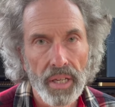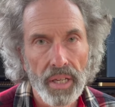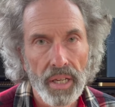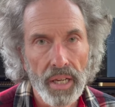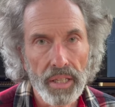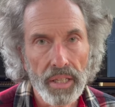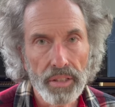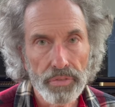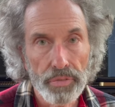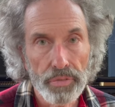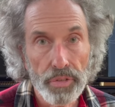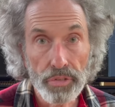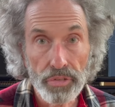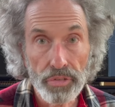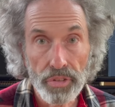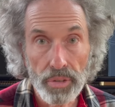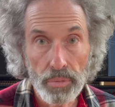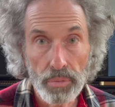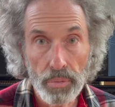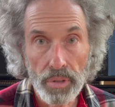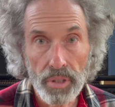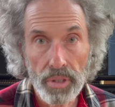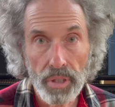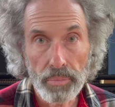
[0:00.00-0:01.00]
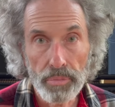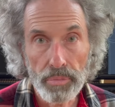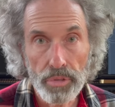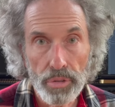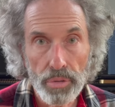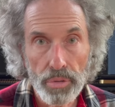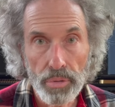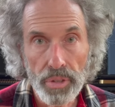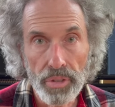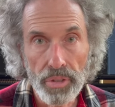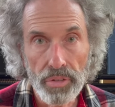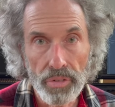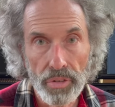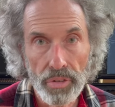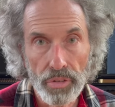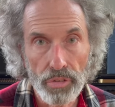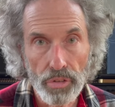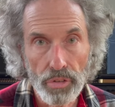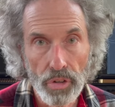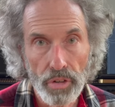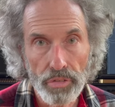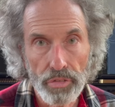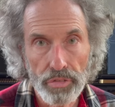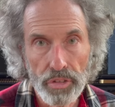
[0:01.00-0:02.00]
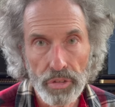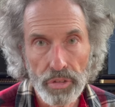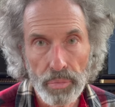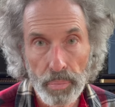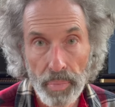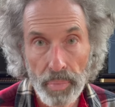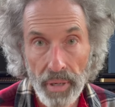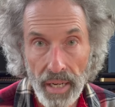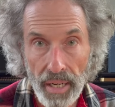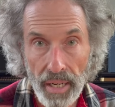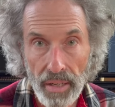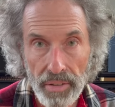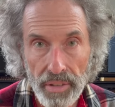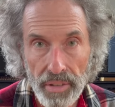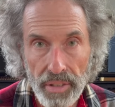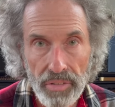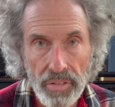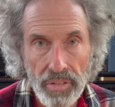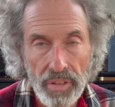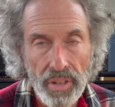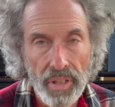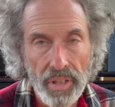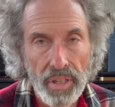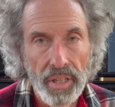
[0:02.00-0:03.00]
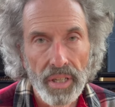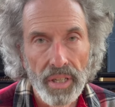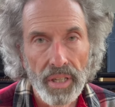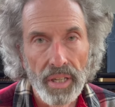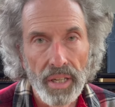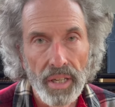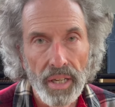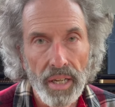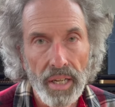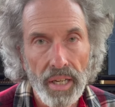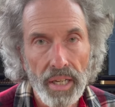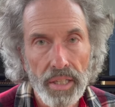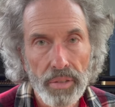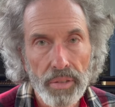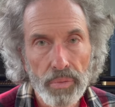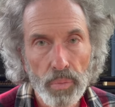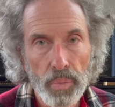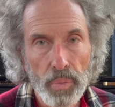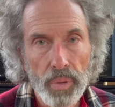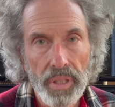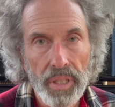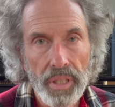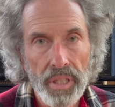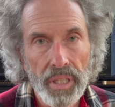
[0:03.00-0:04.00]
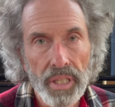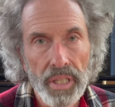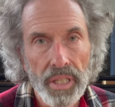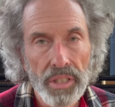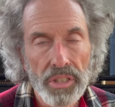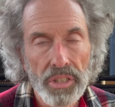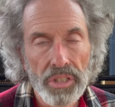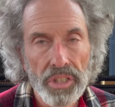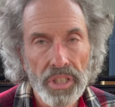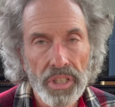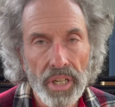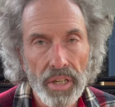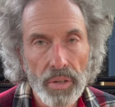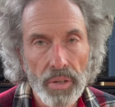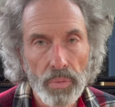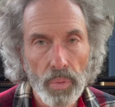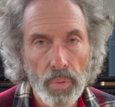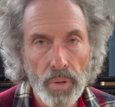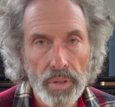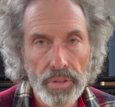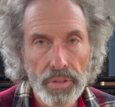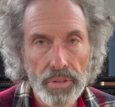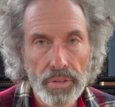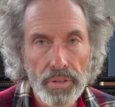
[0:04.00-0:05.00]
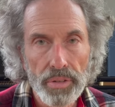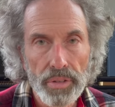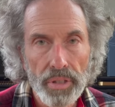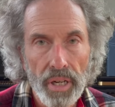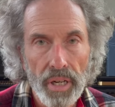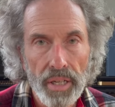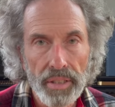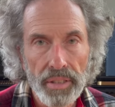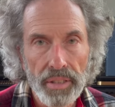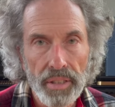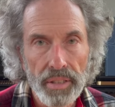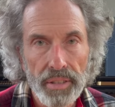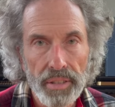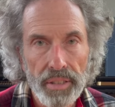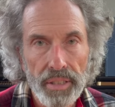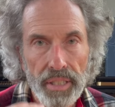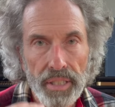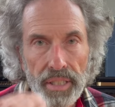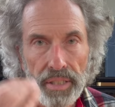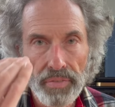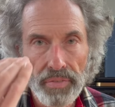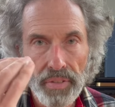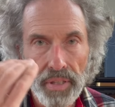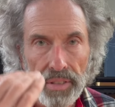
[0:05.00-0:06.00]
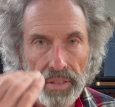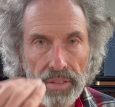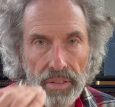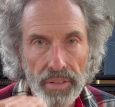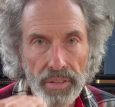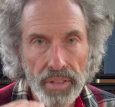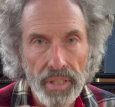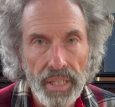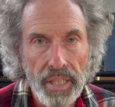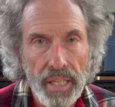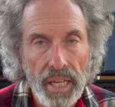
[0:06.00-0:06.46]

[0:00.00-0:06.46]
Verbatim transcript: And the first thing we'll come to is the soft palate, and we can check whether or not the levator, the